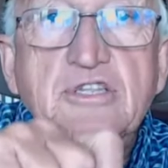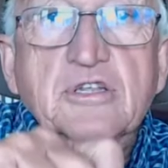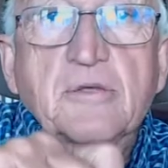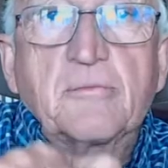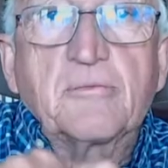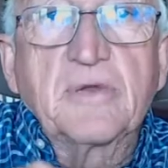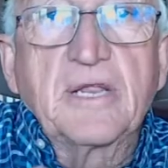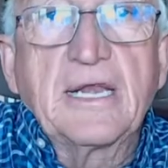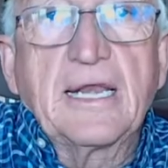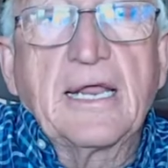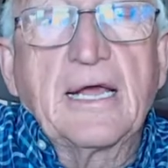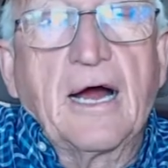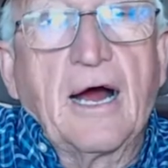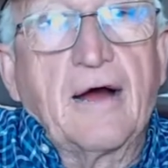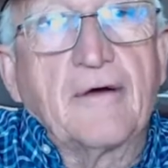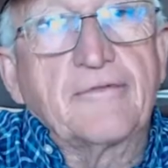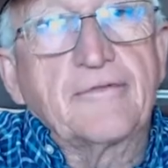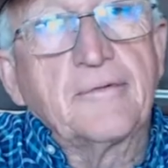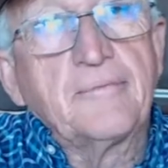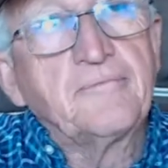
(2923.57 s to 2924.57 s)
completely off
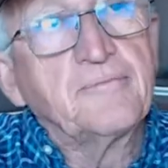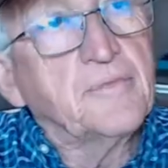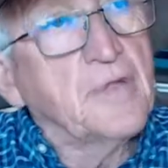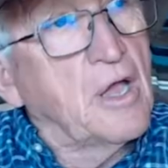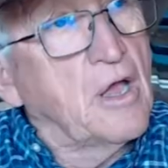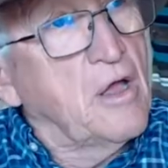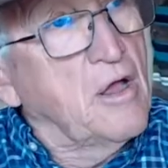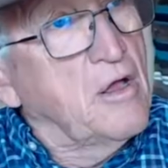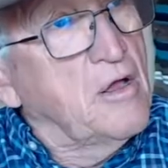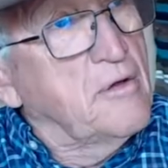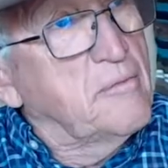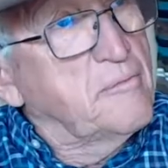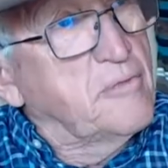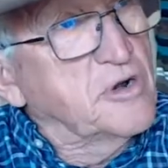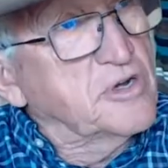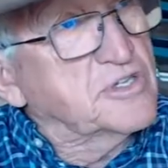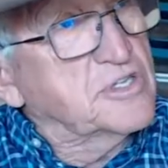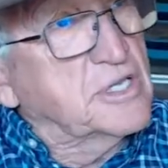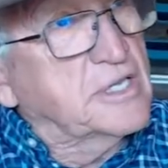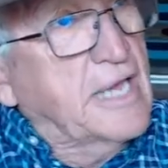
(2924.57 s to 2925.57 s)

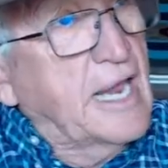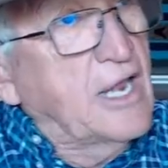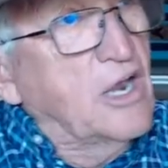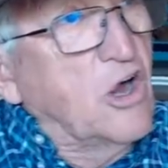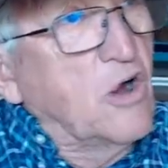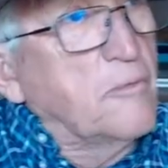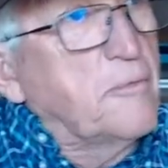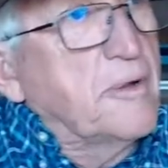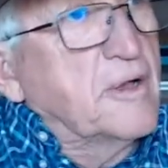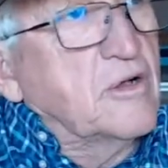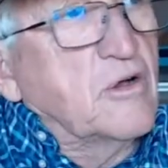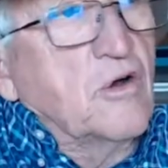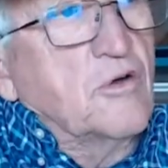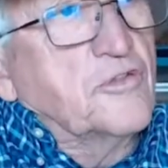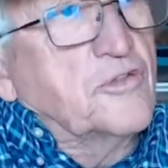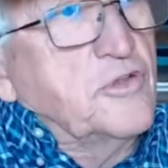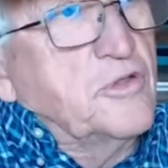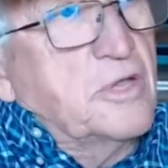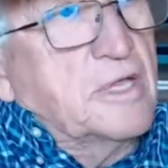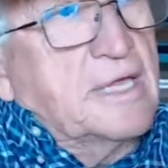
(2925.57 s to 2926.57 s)
push the gate open, go
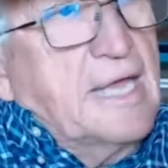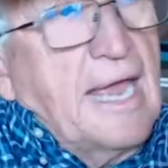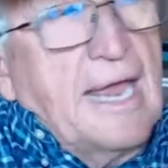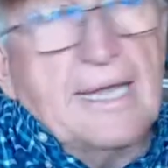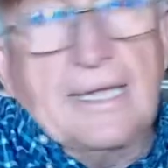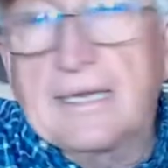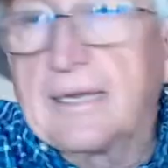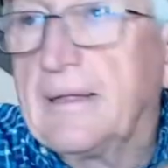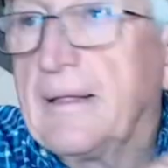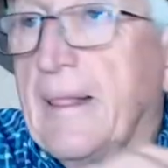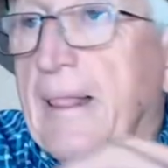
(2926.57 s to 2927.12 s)
through the gate.